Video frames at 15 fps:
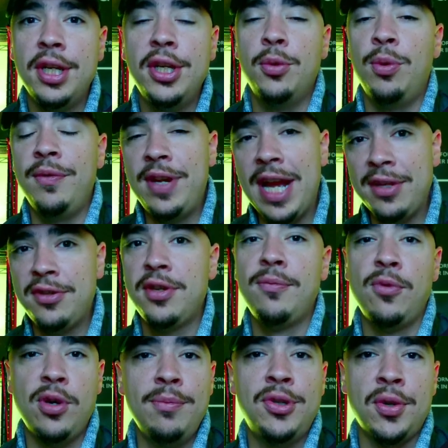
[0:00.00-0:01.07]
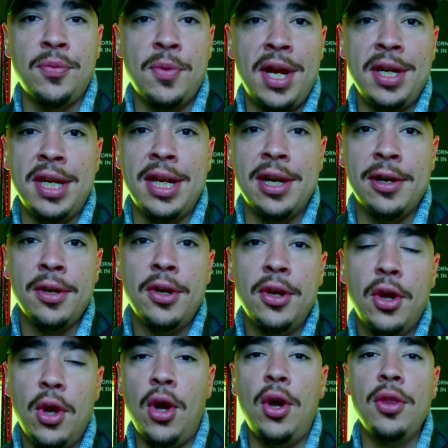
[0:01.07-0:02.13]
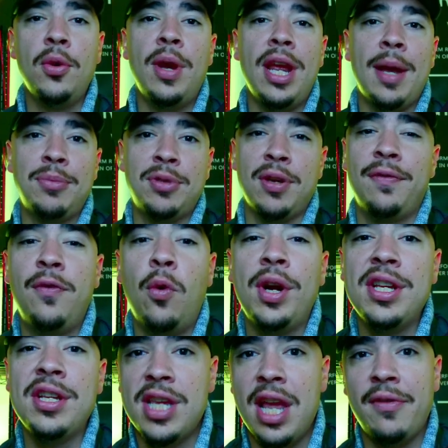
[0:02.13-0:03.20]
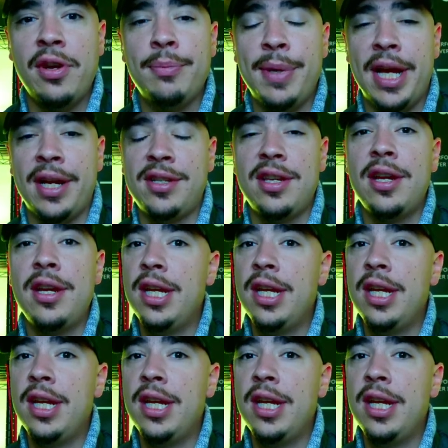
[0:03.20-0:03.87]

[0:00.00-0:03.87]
we've got some room to run here all the way up to 47 bucks,